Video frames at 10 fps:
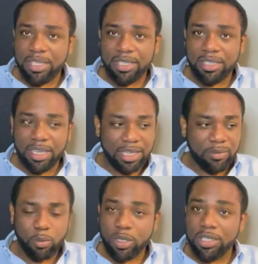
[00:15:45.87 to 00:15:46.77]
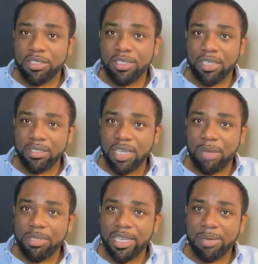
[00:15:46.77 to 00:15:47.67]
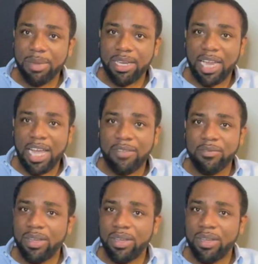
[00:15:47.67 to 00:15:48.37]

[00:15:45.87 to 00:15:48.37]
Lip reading: I never worked a job a day in my life.